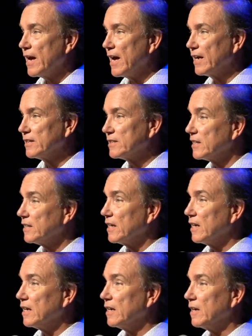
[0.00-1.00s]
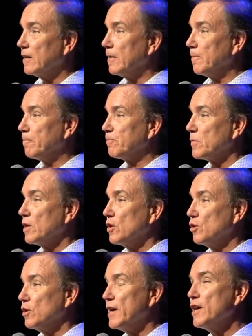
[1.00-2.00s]
and um,
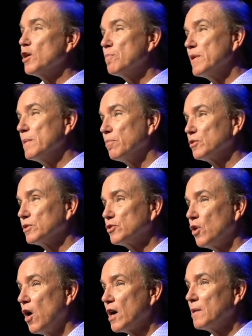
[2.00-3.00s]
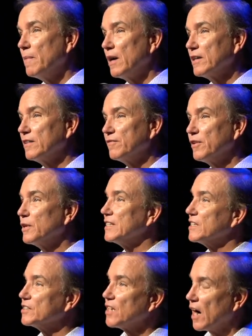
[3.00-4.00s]
you hear people talk about it in very
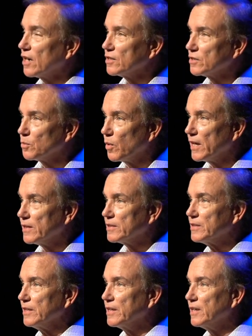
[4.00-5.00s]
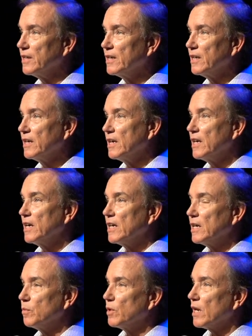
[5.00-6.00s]
disheartened ways.
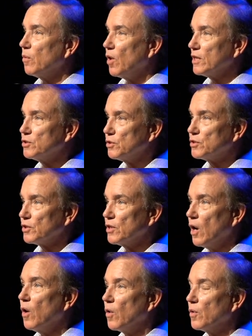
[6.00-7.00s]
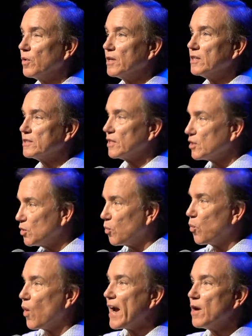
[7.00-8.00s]
And what I want you to know is that the
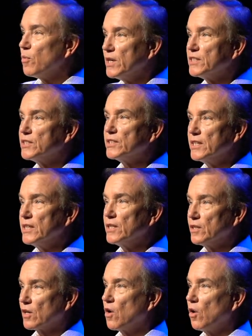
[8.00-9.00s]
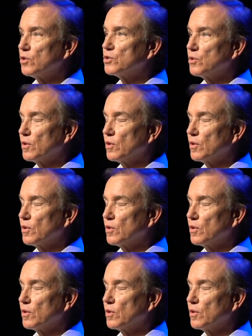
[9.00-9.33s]
way we see the culture